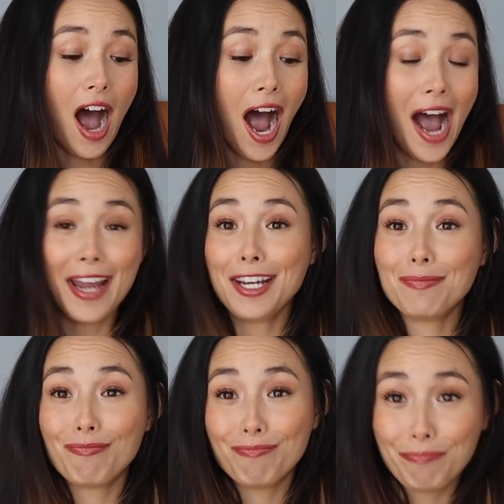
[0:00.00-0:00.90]

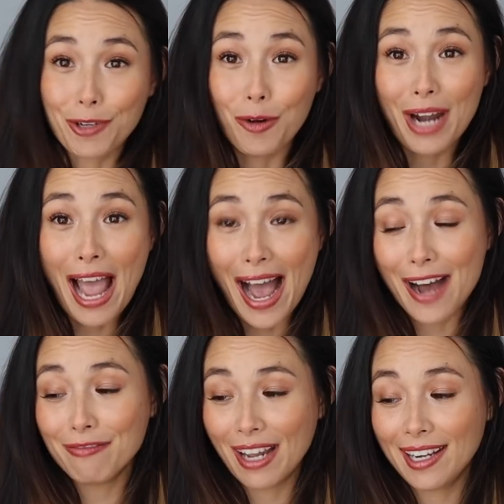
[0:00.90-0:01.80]
I don't
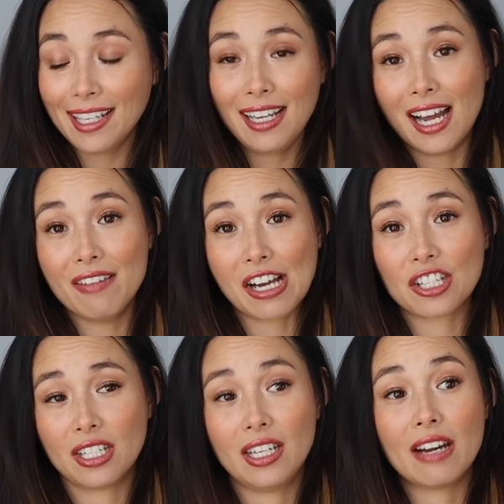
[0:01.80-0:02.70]
have any. I've
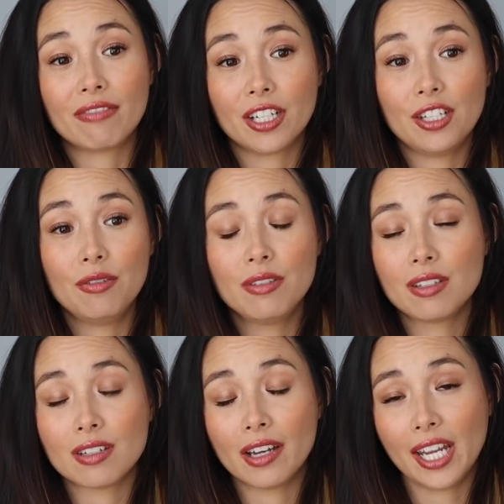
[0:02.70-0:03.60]
actually never
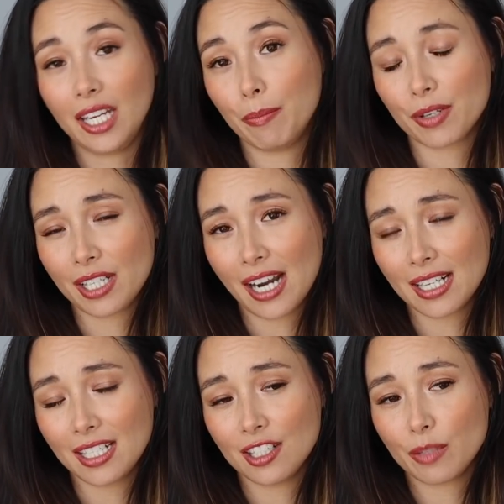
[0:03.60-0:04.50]
used a heat
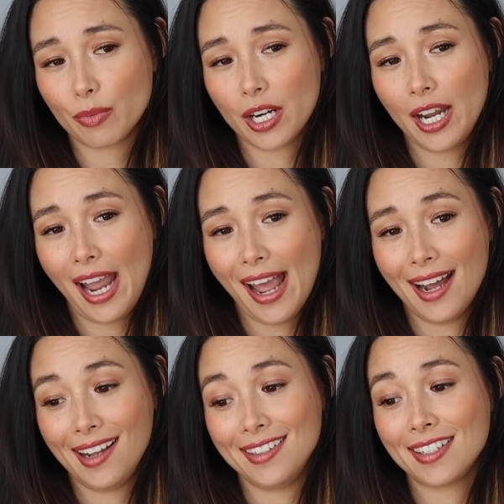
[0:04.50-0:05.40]
protectant spray,
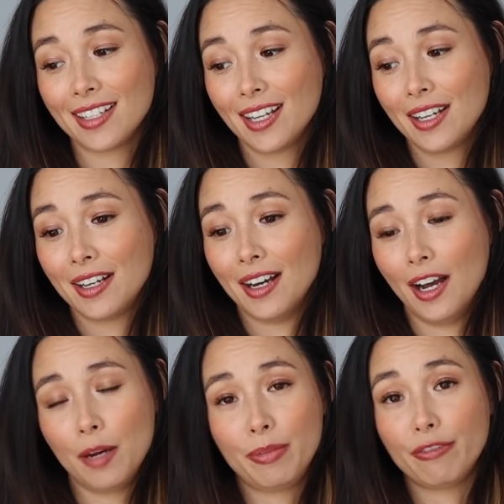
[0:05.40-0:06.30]
and
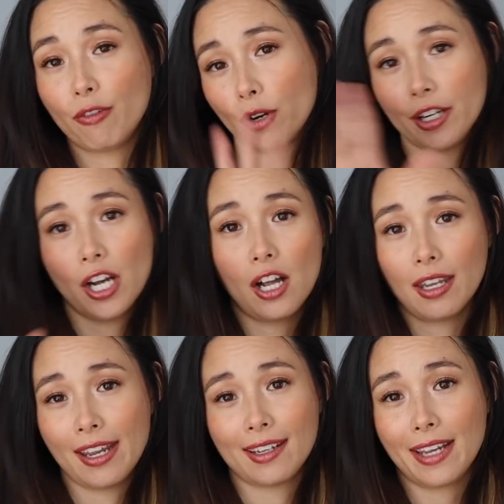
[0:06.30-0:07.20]
before y'all
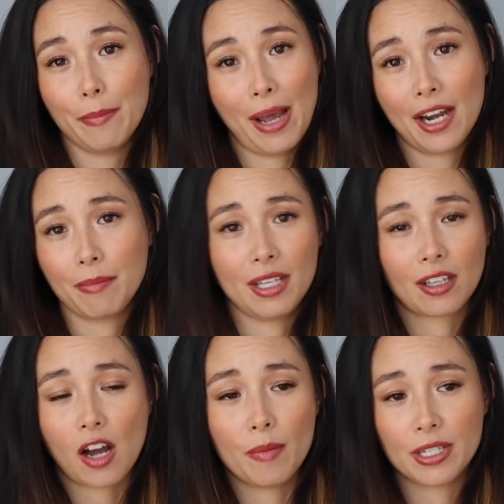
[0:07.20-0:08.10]
like get mad at me in
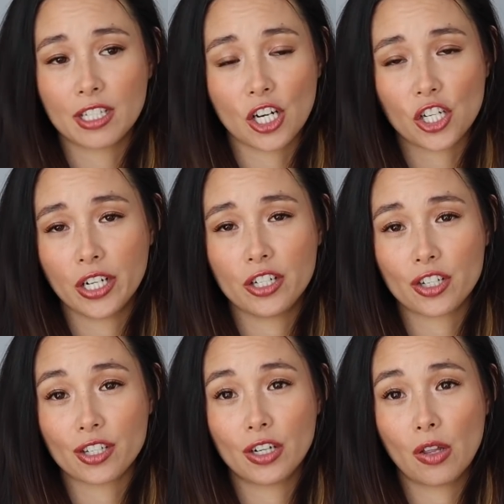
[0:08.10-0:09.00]
the comment section,
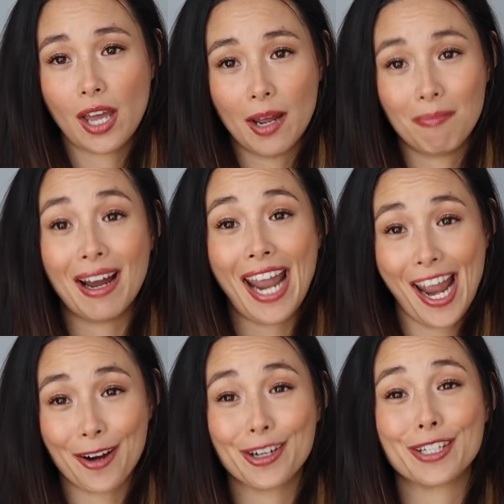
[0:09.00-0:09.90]
just know that my
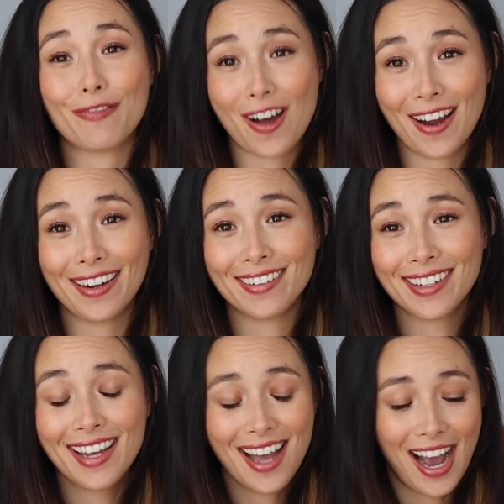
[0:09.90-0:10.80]
hair is
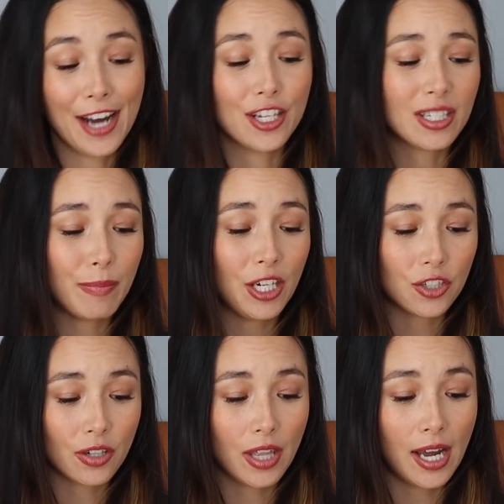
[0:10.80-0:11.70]
fine. I just make
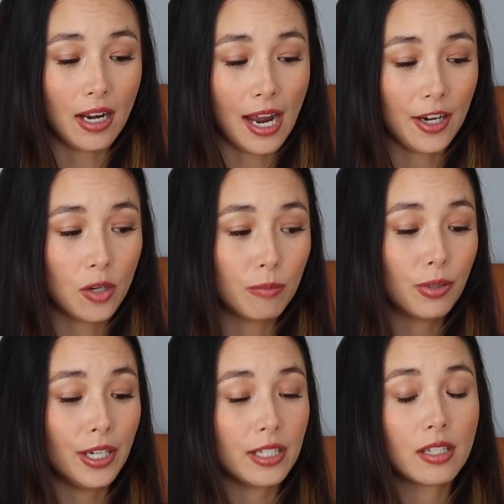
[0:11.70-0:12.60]
sure that I don't
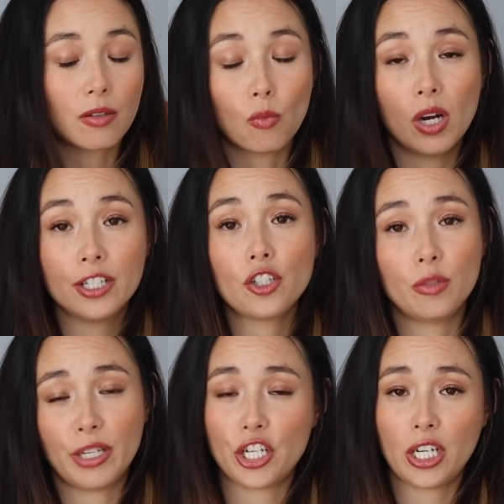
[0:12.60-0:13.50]
put too
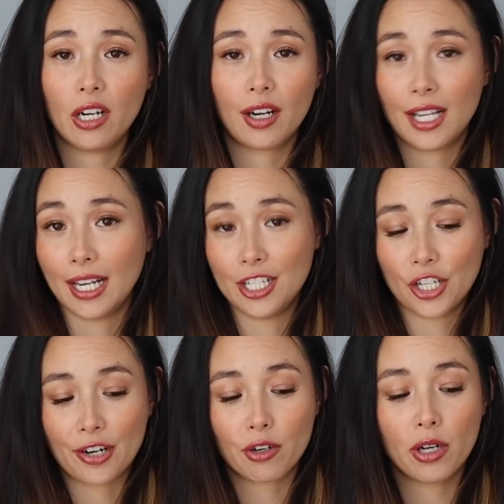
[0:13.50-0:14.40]
much heat on it in
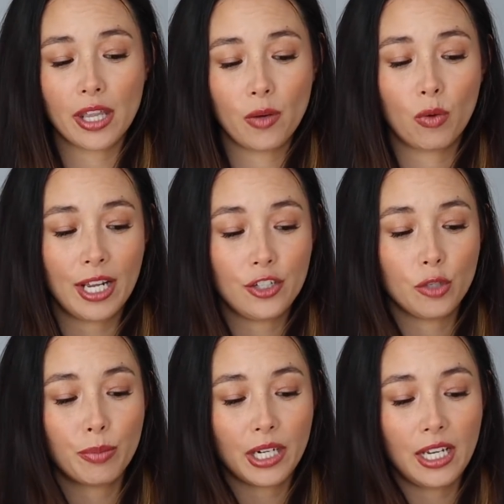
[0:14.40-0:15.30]
general, and then when I do
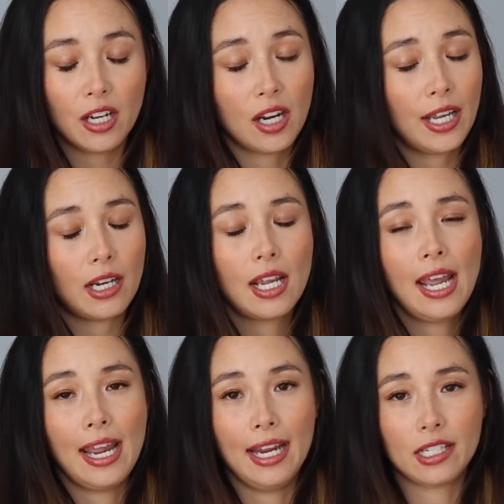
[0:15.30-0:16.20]
put heat on it,
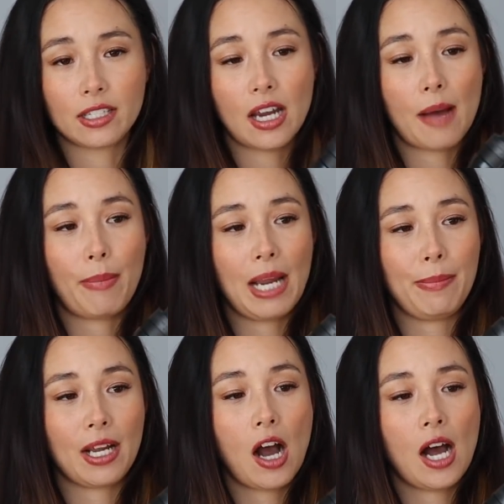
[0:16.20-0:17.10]
it's not
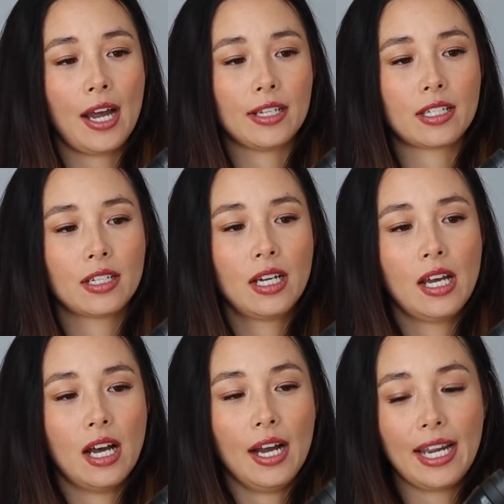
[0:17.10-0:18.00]
piping hot.
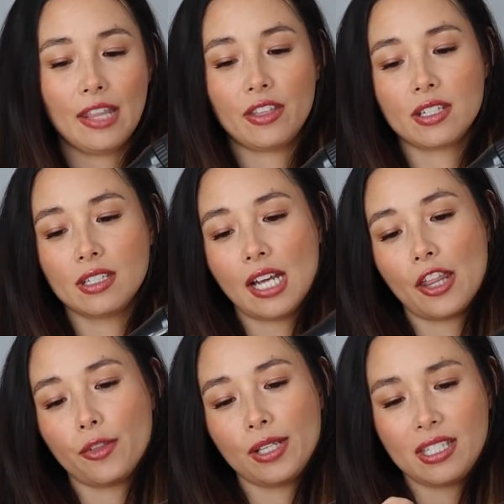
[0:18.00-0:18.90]
Again, this is
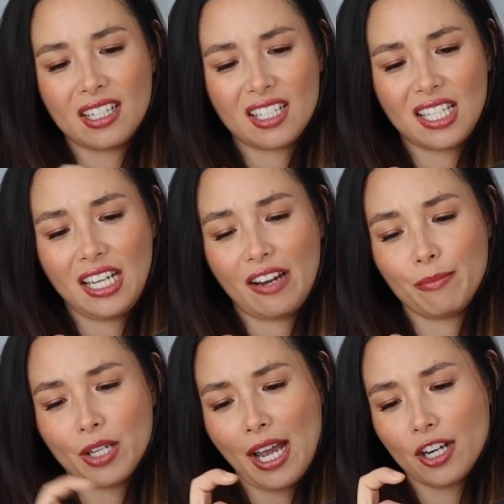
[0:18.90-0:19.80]
at 360.
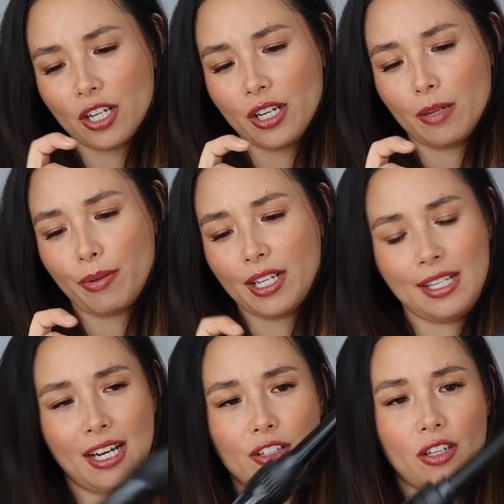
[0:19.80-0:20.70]
I'm actually gonna put it
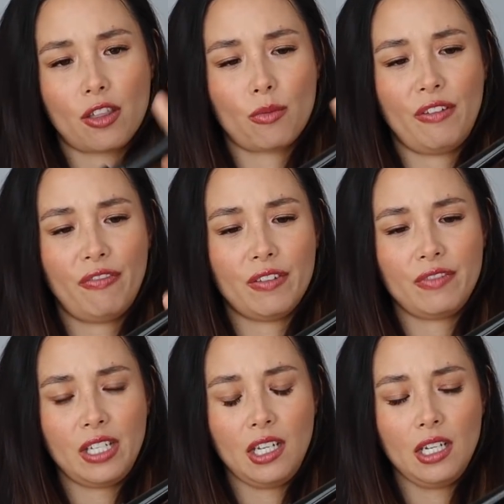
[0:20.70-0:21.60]
down to
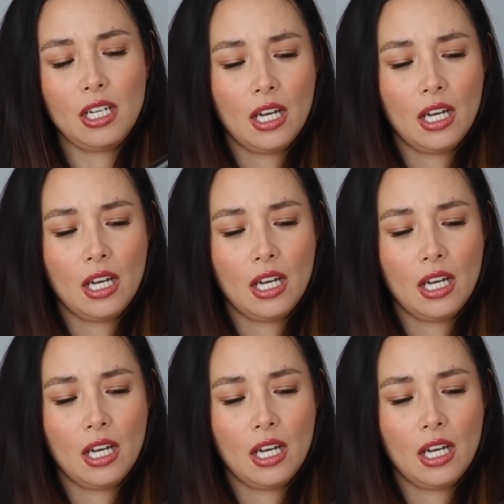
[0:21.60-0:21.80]
350.